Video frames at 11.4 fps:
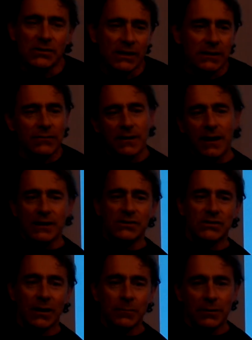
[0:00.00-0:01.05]
like of a guy
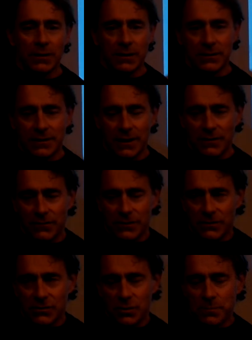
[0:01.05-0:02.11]
stumbling, kind of, and
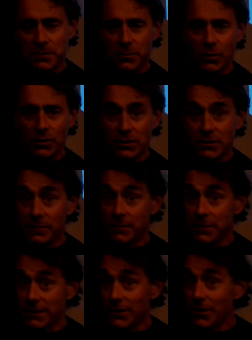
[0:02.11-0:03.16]
there's two people holding him up,
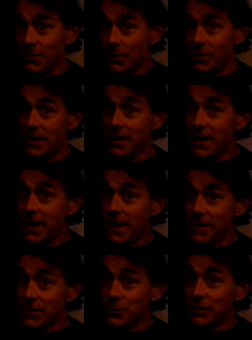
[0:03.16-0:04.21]
like, oh,
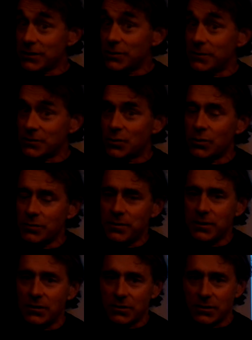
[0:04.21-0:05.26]
you drink too much corned
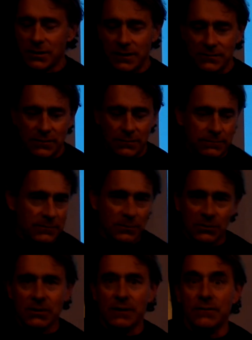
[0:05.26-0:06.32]
beer,
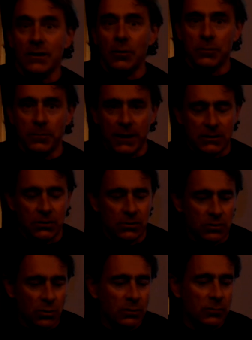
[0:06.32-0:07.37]
someone's gonna have to help you back to your
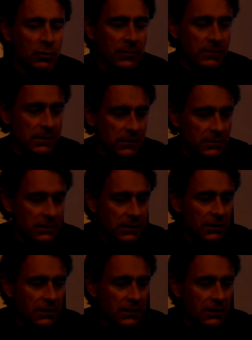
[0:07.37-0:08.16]
dorm room, apparently,